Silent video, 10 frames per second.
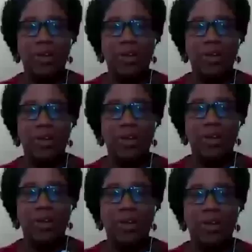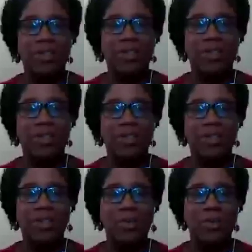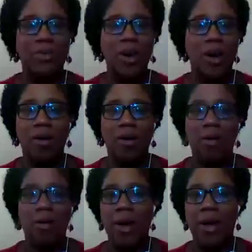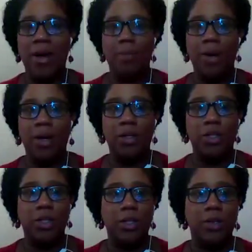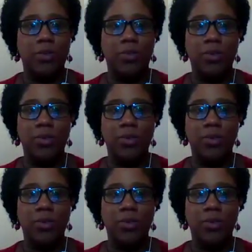It's here, you and see you. I am actually